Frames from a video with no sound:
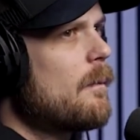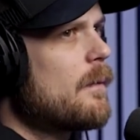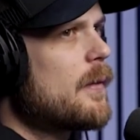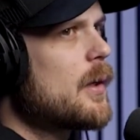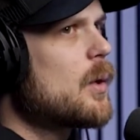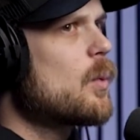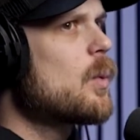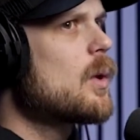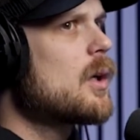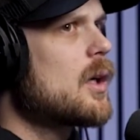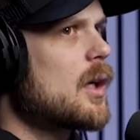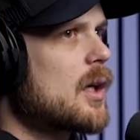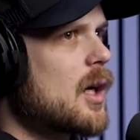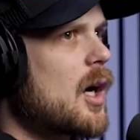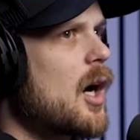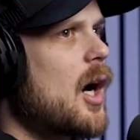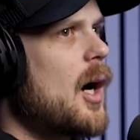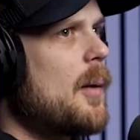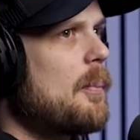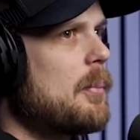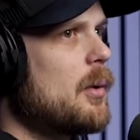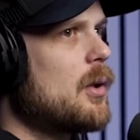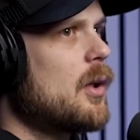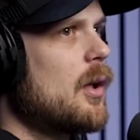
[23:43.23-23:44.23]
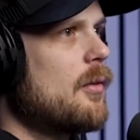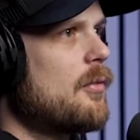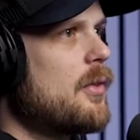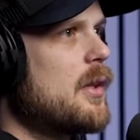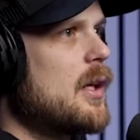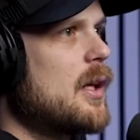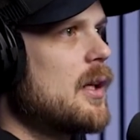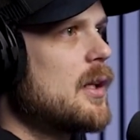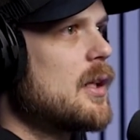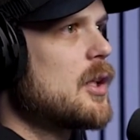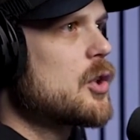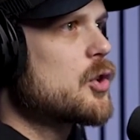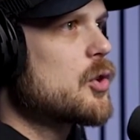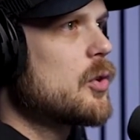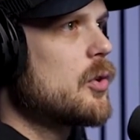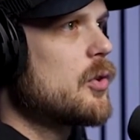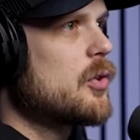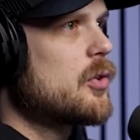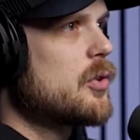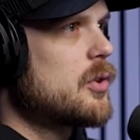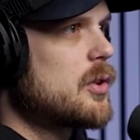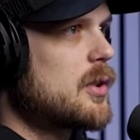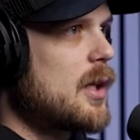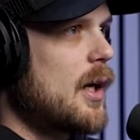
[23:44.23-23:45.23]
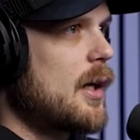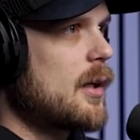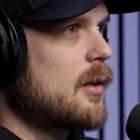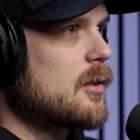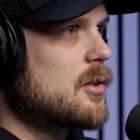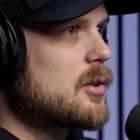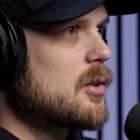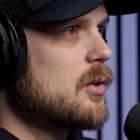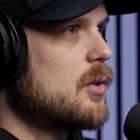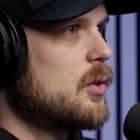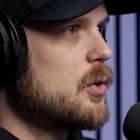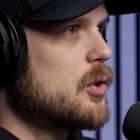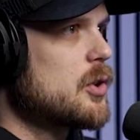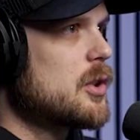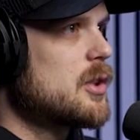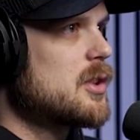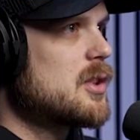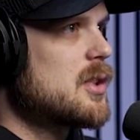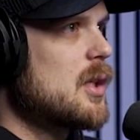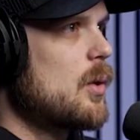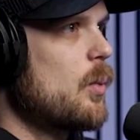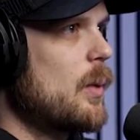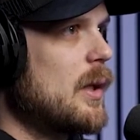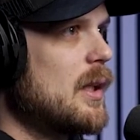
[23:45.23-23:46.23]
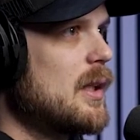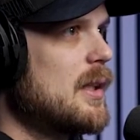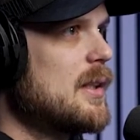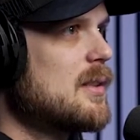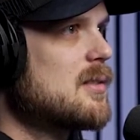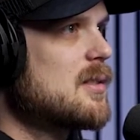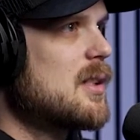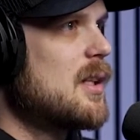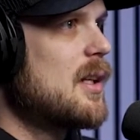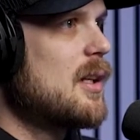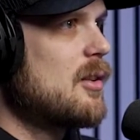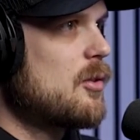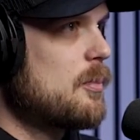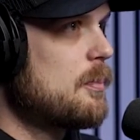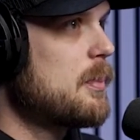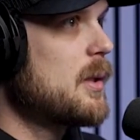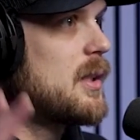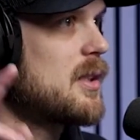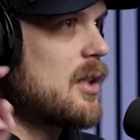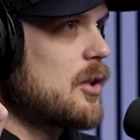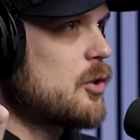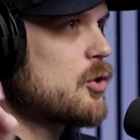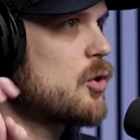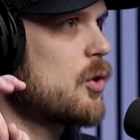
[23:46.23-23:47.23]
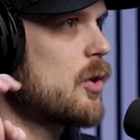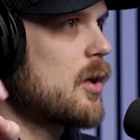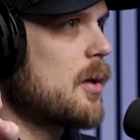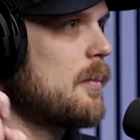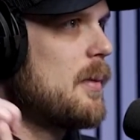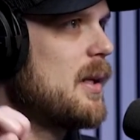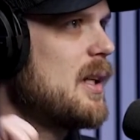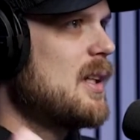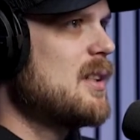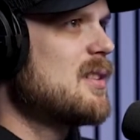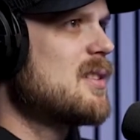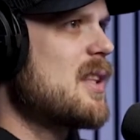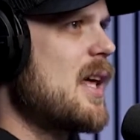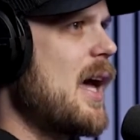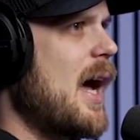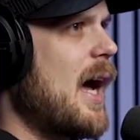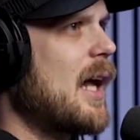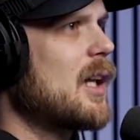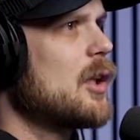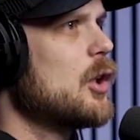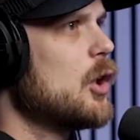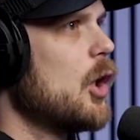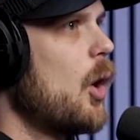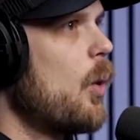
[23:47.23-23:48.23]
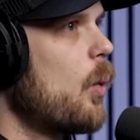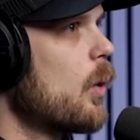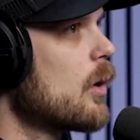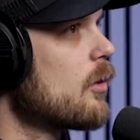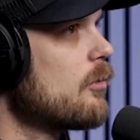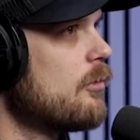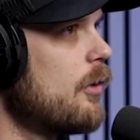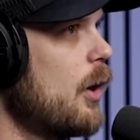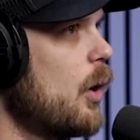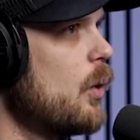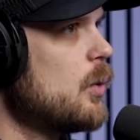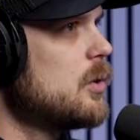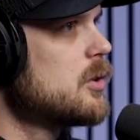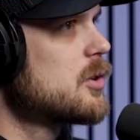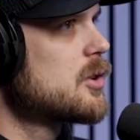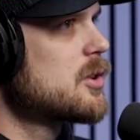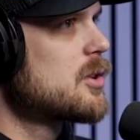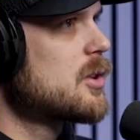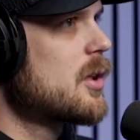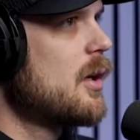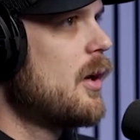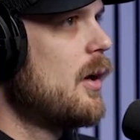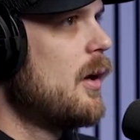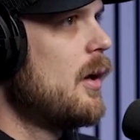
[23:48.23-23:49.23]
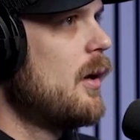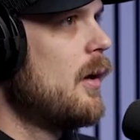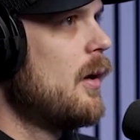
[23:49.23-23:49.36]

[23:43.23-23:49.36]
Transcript: There were a couple of the initial tech solutions that we listed as potential committees that had lower votes.